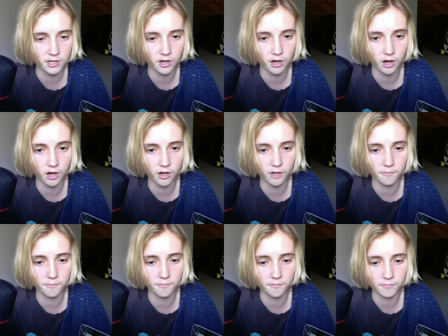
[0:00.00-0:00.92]

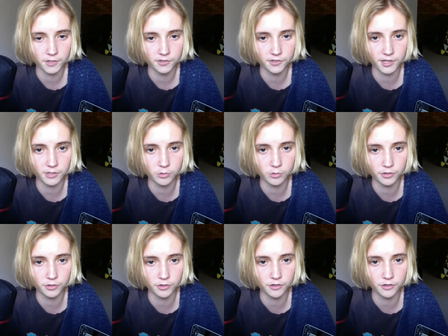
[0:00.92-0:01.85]
The sequel
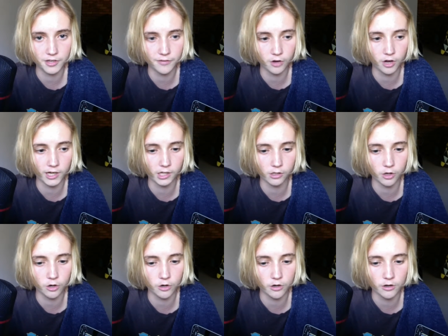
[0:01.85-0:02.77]
to Never Hike
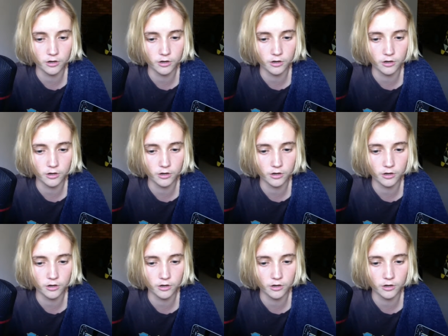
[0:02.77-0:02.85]
Alone.